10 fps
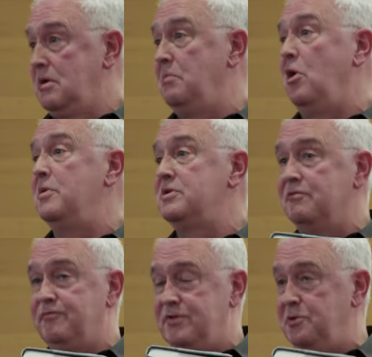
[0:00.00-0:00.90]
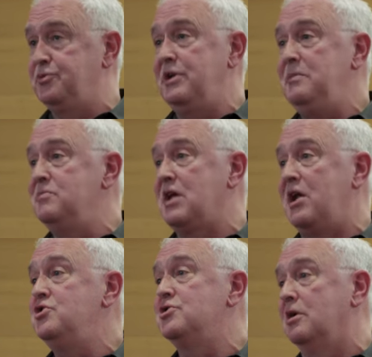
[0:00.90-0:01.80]
a moment of supreme
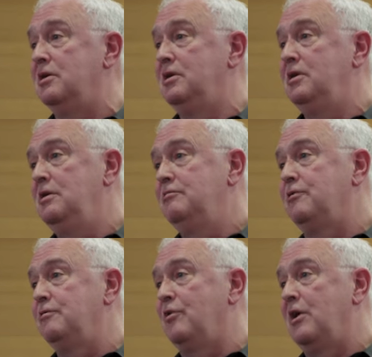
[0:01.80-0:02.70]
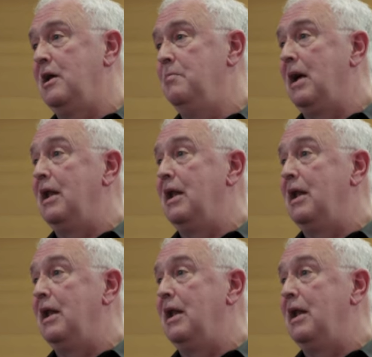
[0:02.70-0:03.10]
danger for, for him.